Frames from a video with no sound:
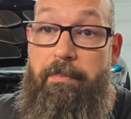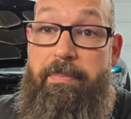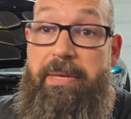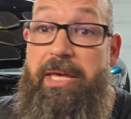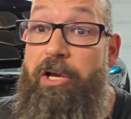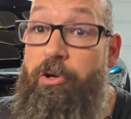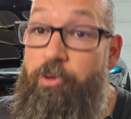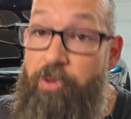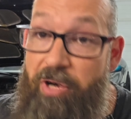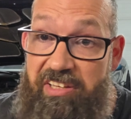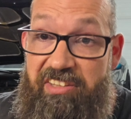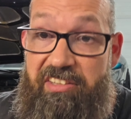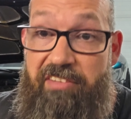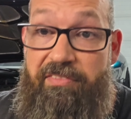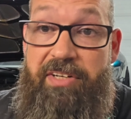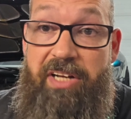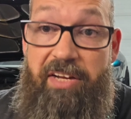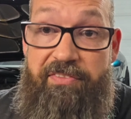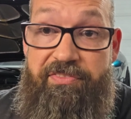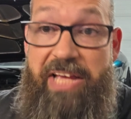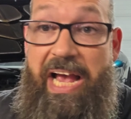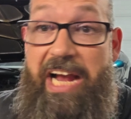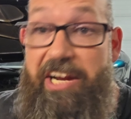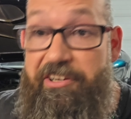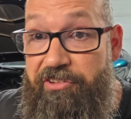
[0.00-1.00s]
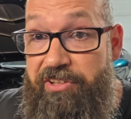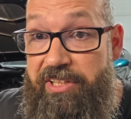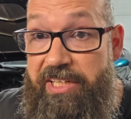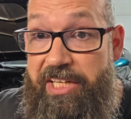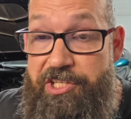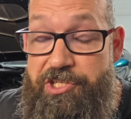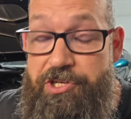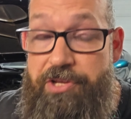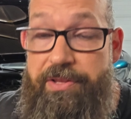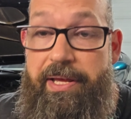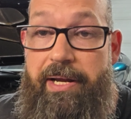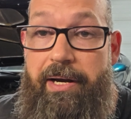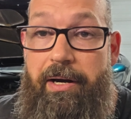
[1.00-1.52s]
be aggressive enough to actually
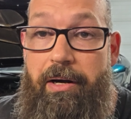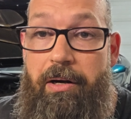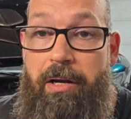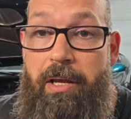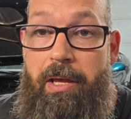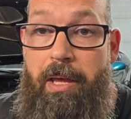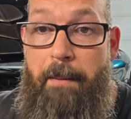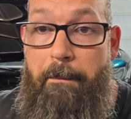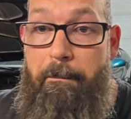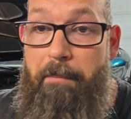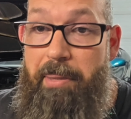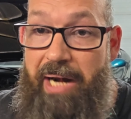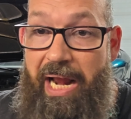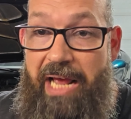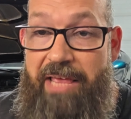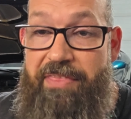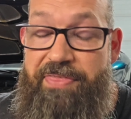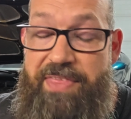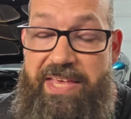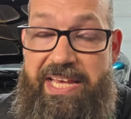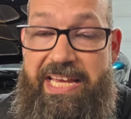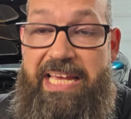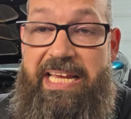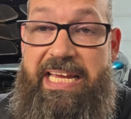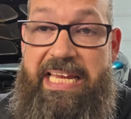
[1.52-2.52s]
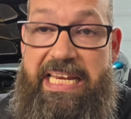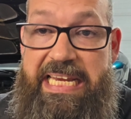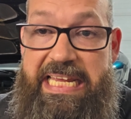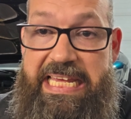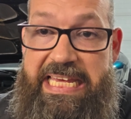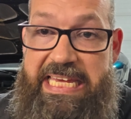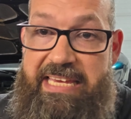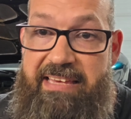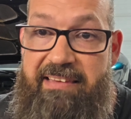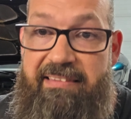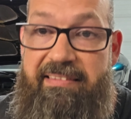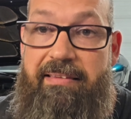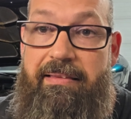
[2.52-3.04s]
get you there, but I think it can
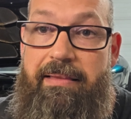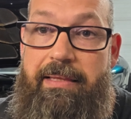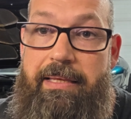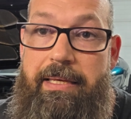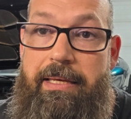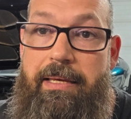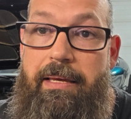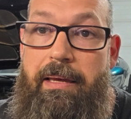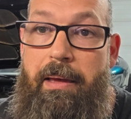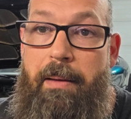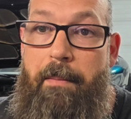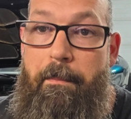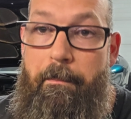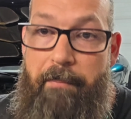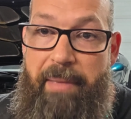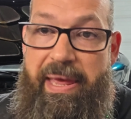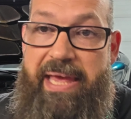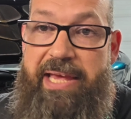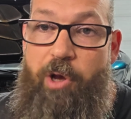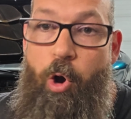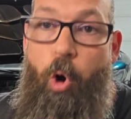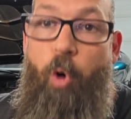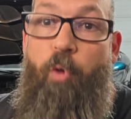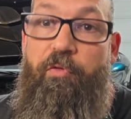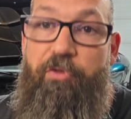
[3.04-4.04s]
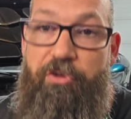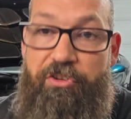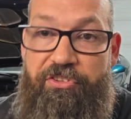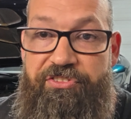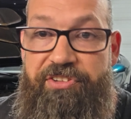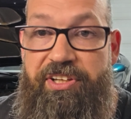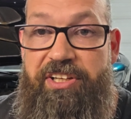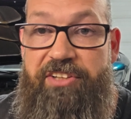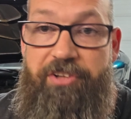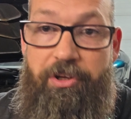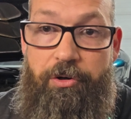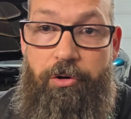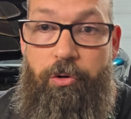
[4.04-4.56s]
easily make over
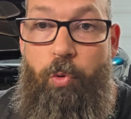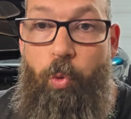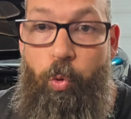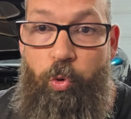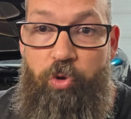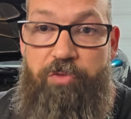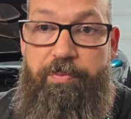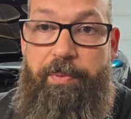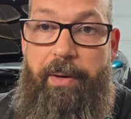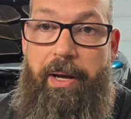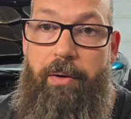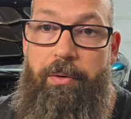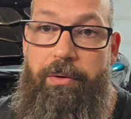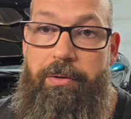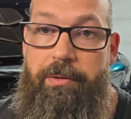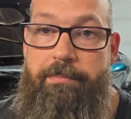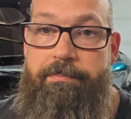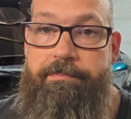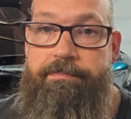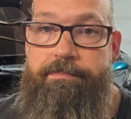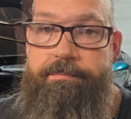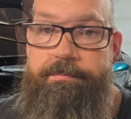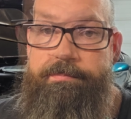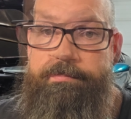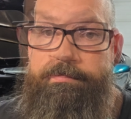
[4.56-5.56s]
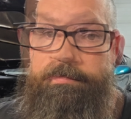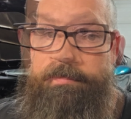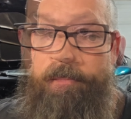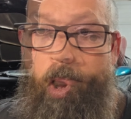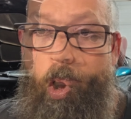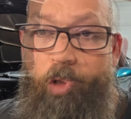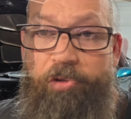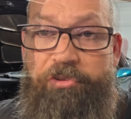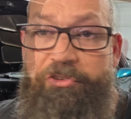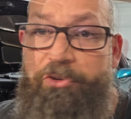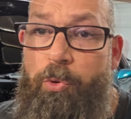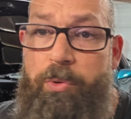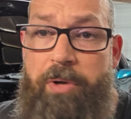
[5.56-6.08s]
600 horsepower.
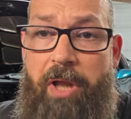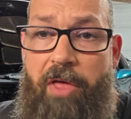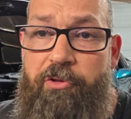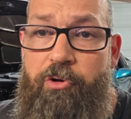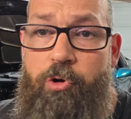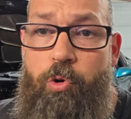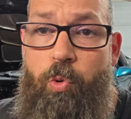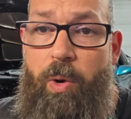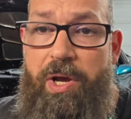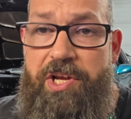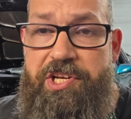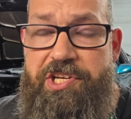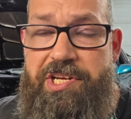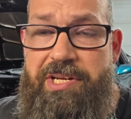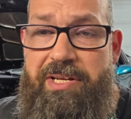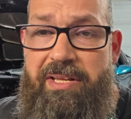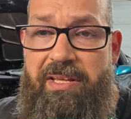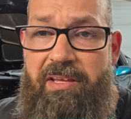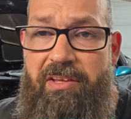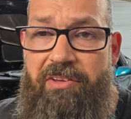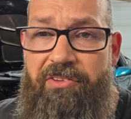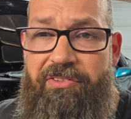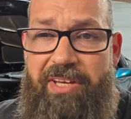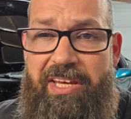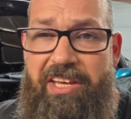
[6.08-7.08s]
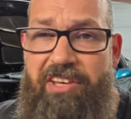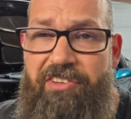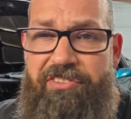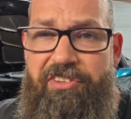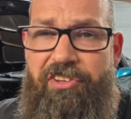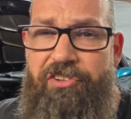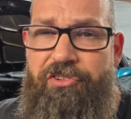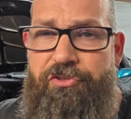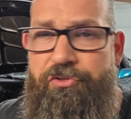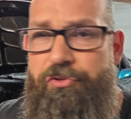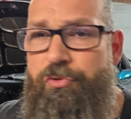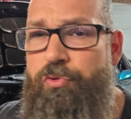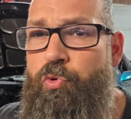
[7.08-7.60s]
Also, another question is
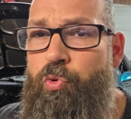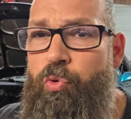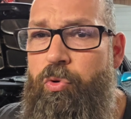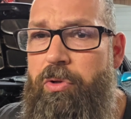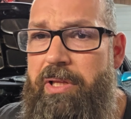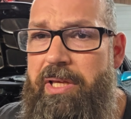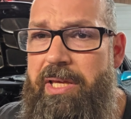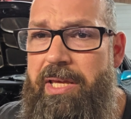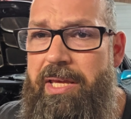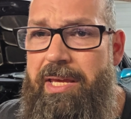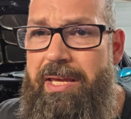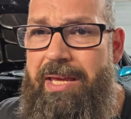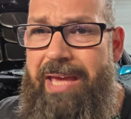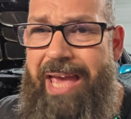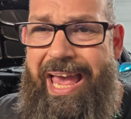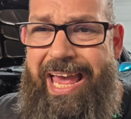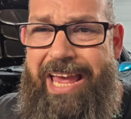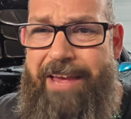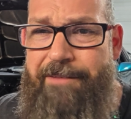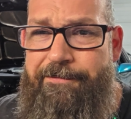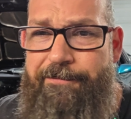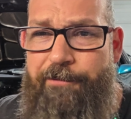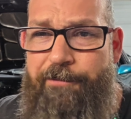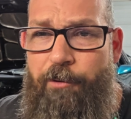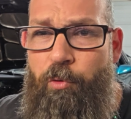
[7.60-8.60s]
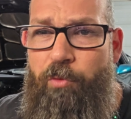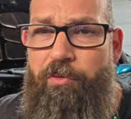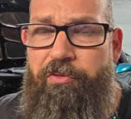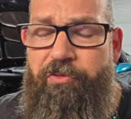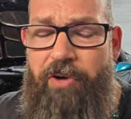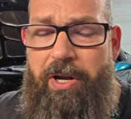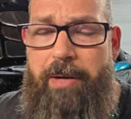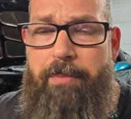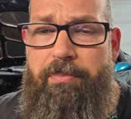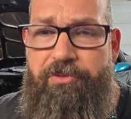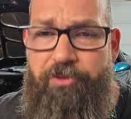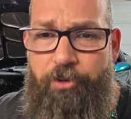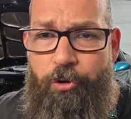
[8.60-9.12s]
this truly a full
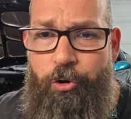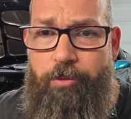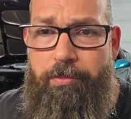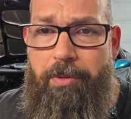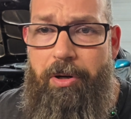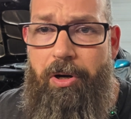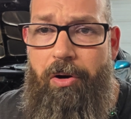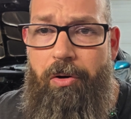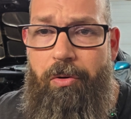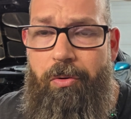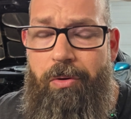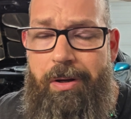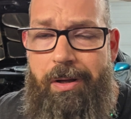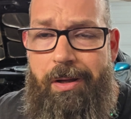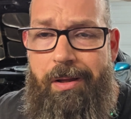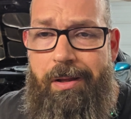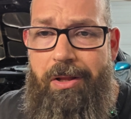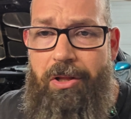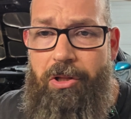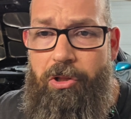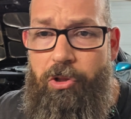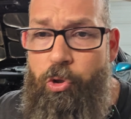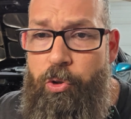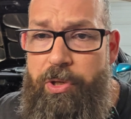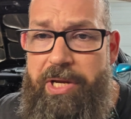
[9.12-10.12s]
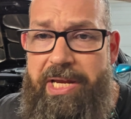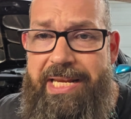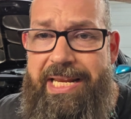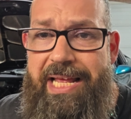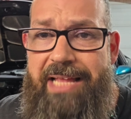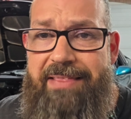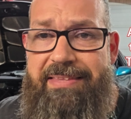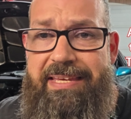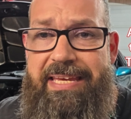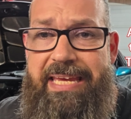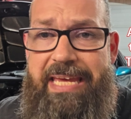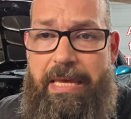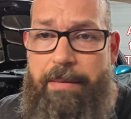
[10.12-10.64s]
frame turbo? Looking
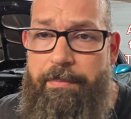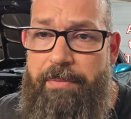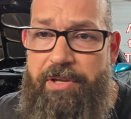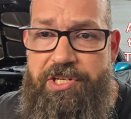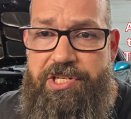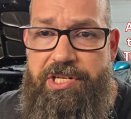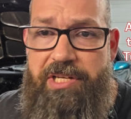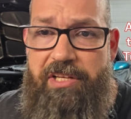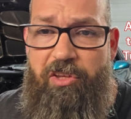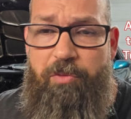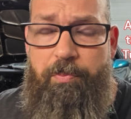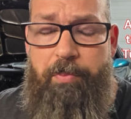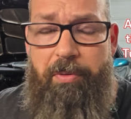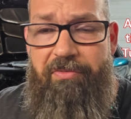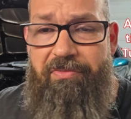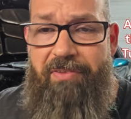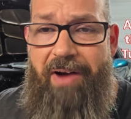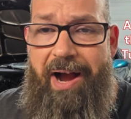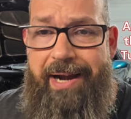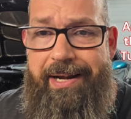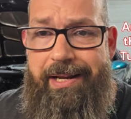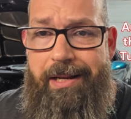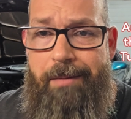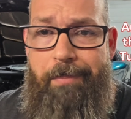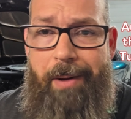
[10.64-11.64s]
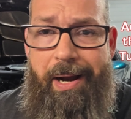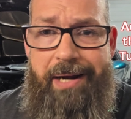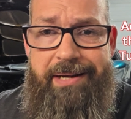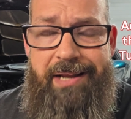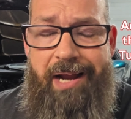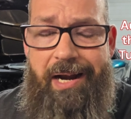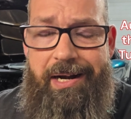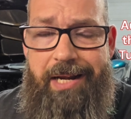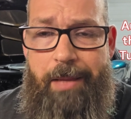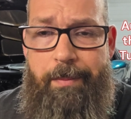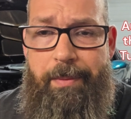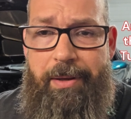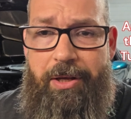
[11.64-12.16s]
at the images provided by
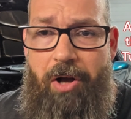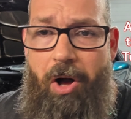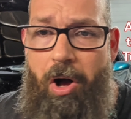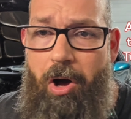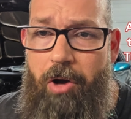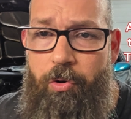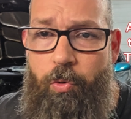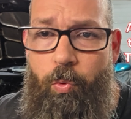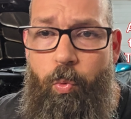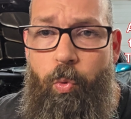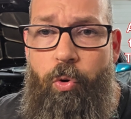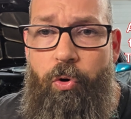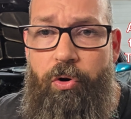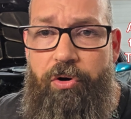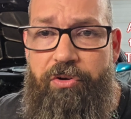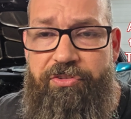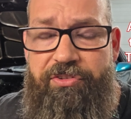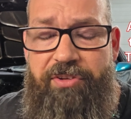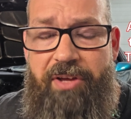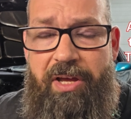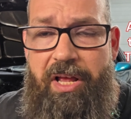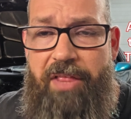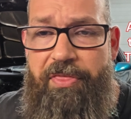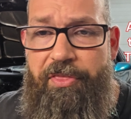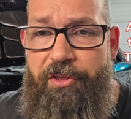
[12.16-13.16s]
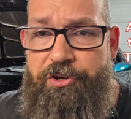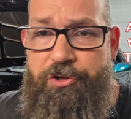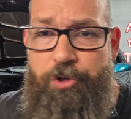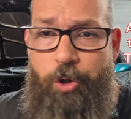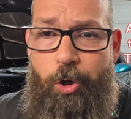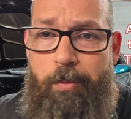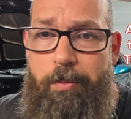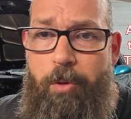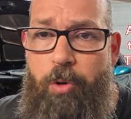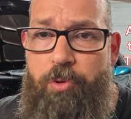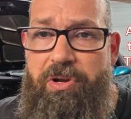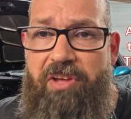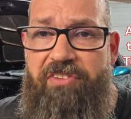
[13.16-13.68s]
Dynamic Autowerx, the
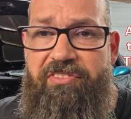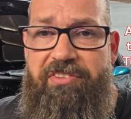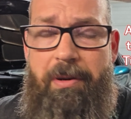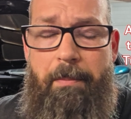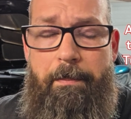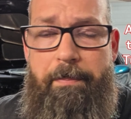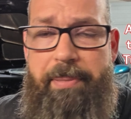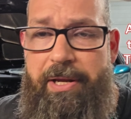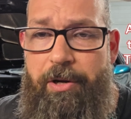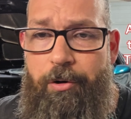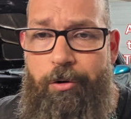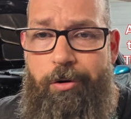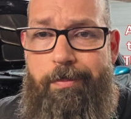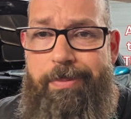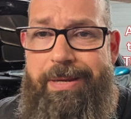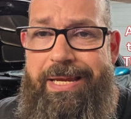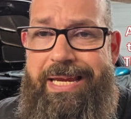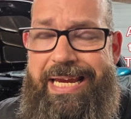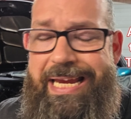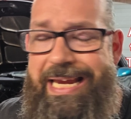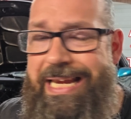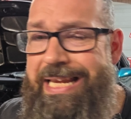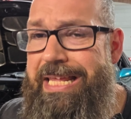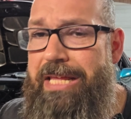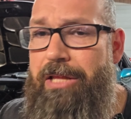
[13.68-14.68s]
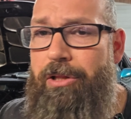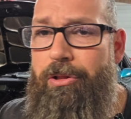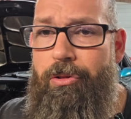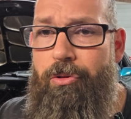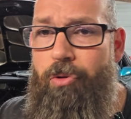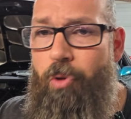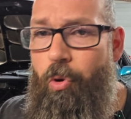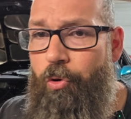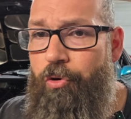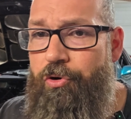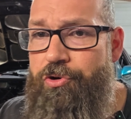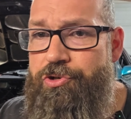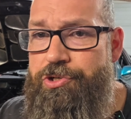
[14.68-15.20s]
turbo doesn't appear to be any
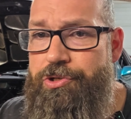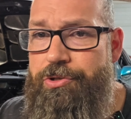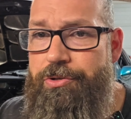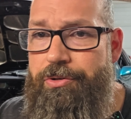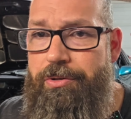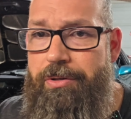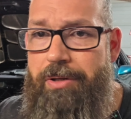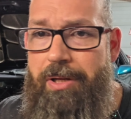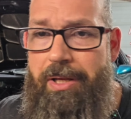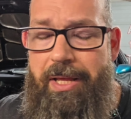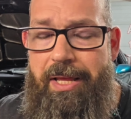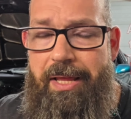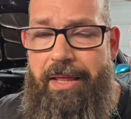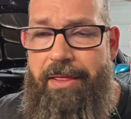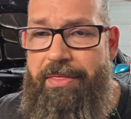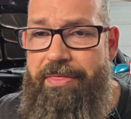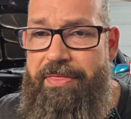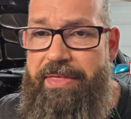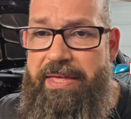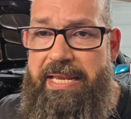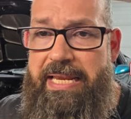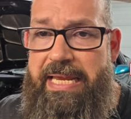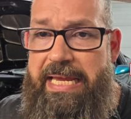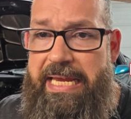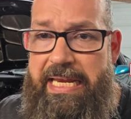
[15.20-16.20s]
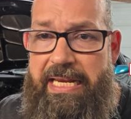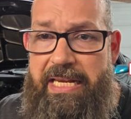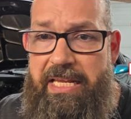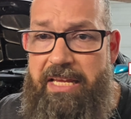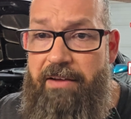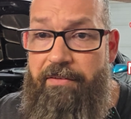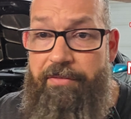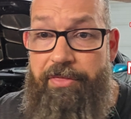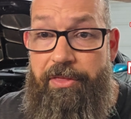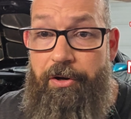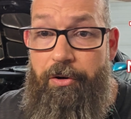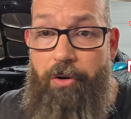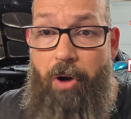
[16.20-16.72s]
larger than any
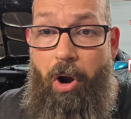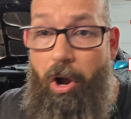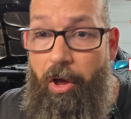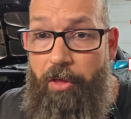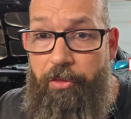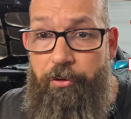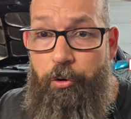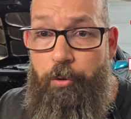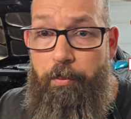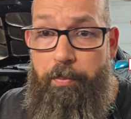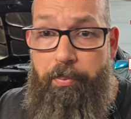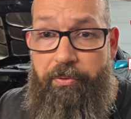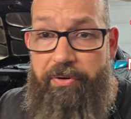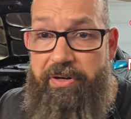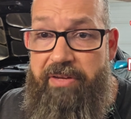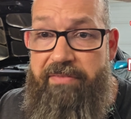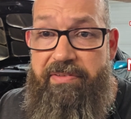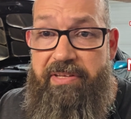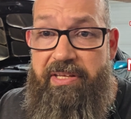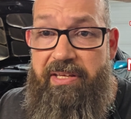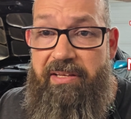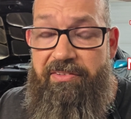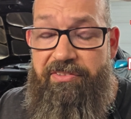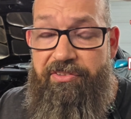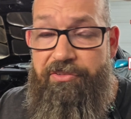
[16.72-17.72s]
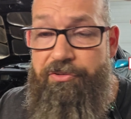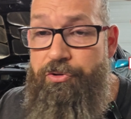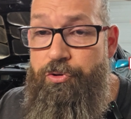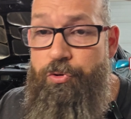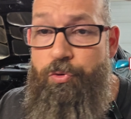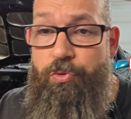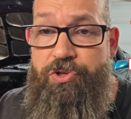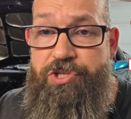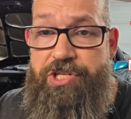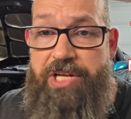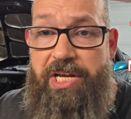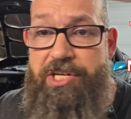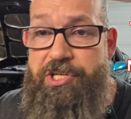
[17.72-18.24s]
of their other previous new
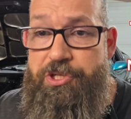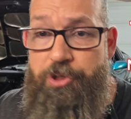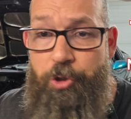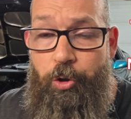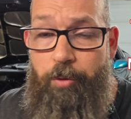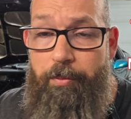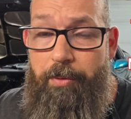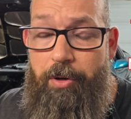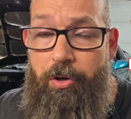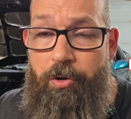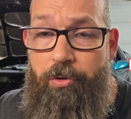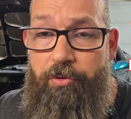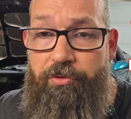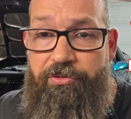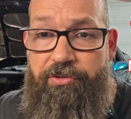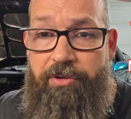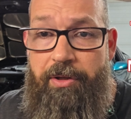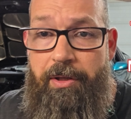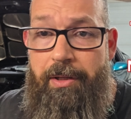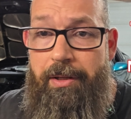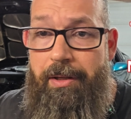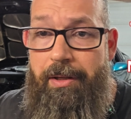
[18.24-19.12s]
gen turbos.